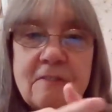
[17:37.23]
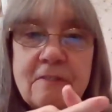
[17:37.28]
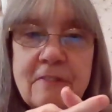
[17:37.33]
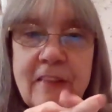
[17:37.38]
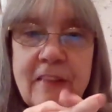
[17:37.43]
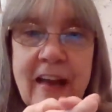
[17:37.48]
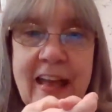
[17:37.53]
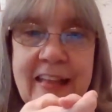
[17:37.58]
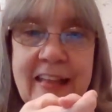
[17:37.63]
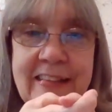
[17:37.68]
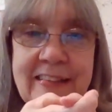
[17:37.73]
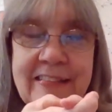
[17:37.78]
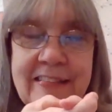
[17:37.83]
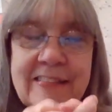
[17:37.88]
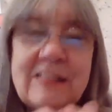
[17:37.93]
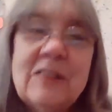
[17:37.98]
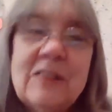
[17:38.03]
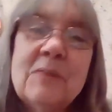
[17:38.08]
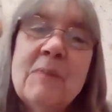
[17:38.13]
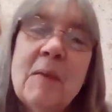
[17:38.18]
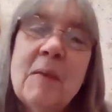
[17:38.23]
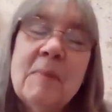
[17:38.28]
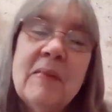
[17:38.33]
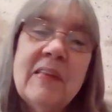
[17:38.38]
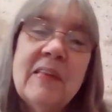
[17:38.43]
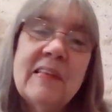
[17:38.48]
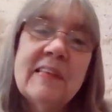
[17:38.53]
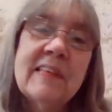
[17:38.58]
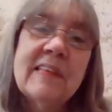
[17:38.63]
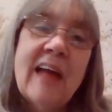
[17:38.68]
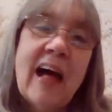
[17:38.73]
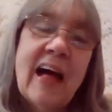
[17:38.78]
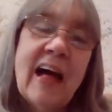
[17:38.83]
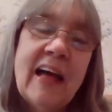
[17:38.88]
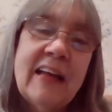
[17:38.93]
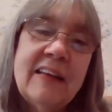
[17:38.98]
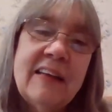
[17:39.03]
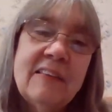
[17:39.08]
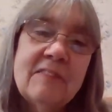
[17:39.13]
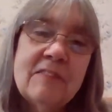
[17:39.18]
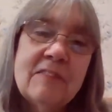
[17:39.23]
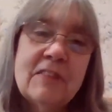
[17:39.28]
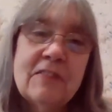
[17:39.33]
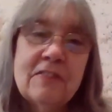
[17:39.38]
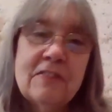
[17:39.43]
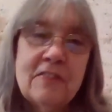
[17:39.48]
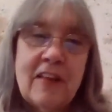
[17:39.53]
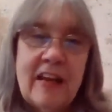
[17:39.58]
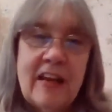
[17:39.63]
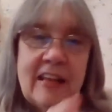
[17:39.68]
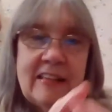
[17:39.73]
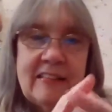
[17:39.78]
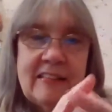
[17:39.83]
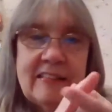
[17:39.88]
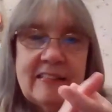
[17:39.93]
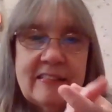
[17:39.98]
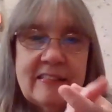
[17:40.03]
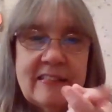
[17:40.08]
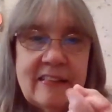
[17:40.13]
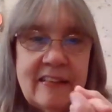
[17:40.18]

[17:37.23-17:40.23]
friends. Do you remember the sign for friends?